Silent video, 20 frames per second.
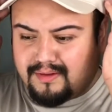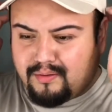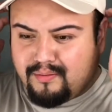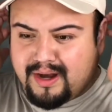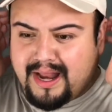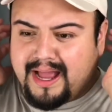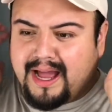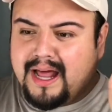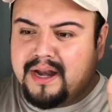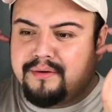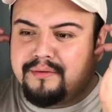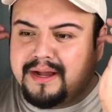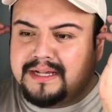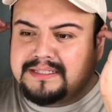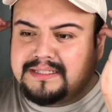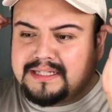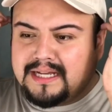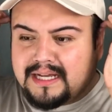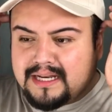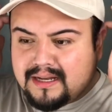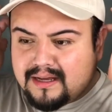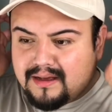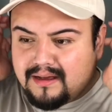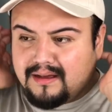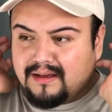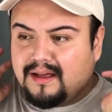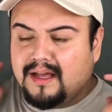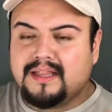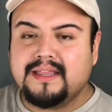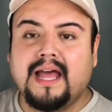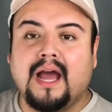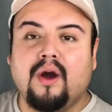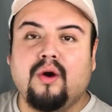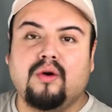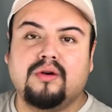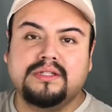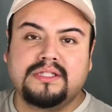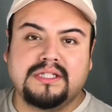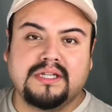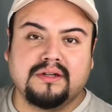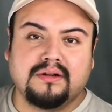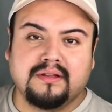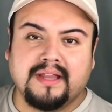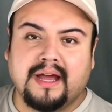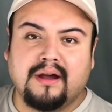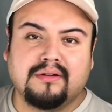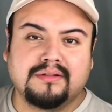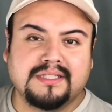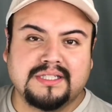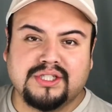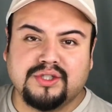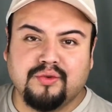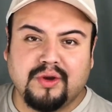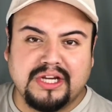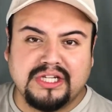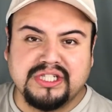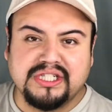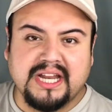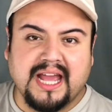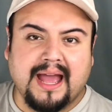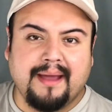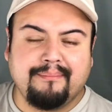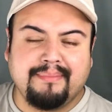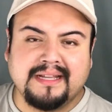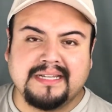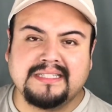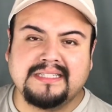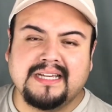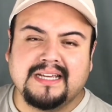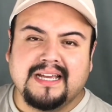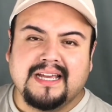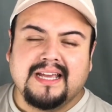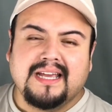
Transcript: When I got arrested and that whole deal, that whole situation happened,